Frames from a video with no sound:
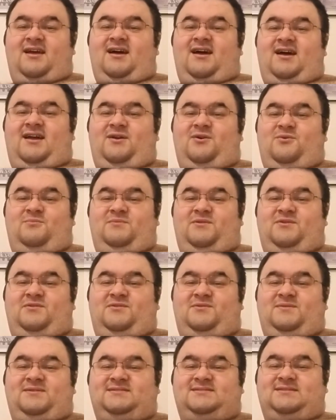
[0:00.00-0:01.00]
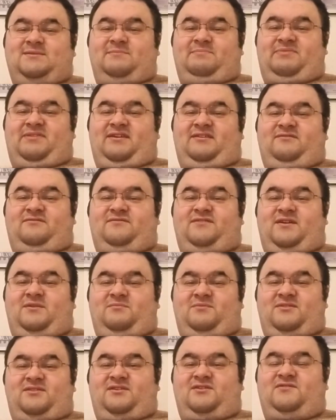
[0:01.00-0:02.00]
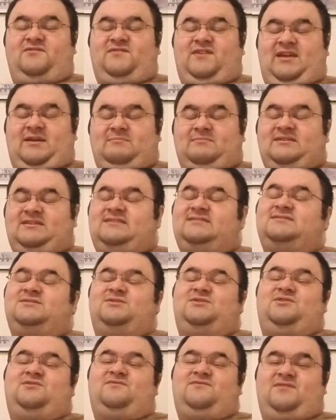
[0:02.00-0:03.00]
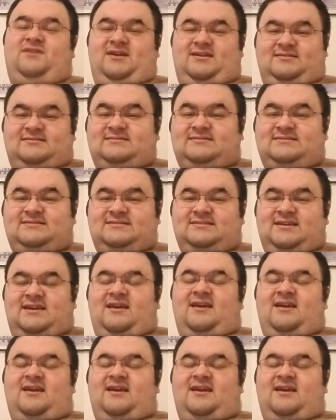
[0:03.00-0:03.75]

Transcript: I hope you're doing something fun with your families or your friends.